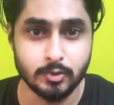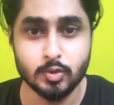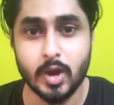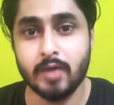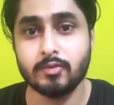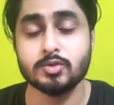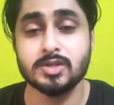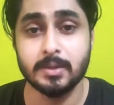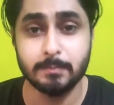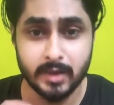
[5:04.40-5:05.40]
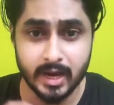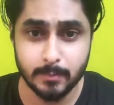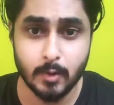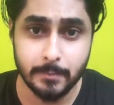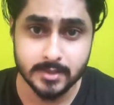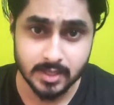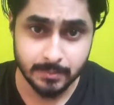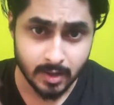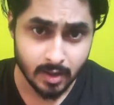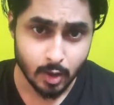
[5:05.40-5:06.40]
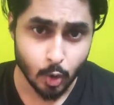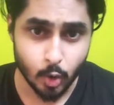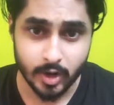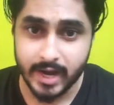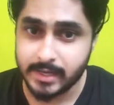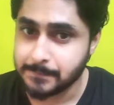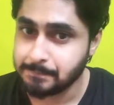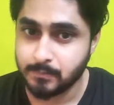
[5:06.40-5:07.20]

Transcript: You have to sleep. Get a proper sleep overnight.